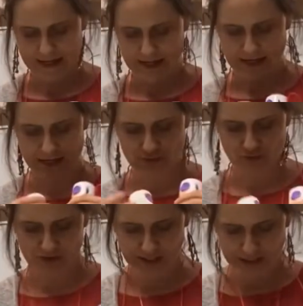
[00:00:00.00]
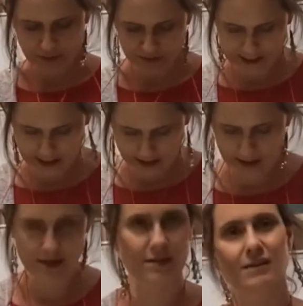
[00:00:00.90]
I am really prepared.
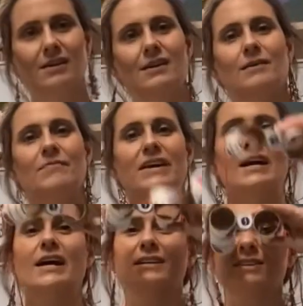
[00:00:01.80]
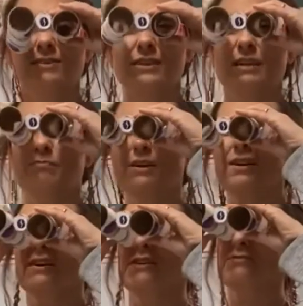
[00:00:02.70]
I could look at
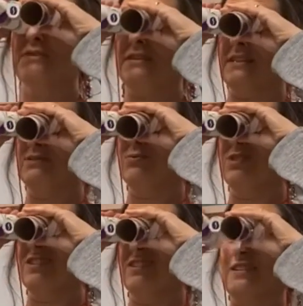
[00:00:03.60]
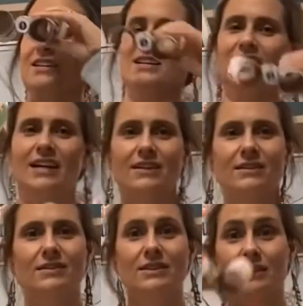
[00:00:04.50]
birds with this one. I could
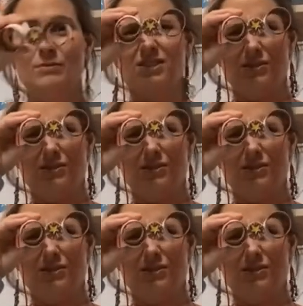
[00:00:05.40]
look at Mr.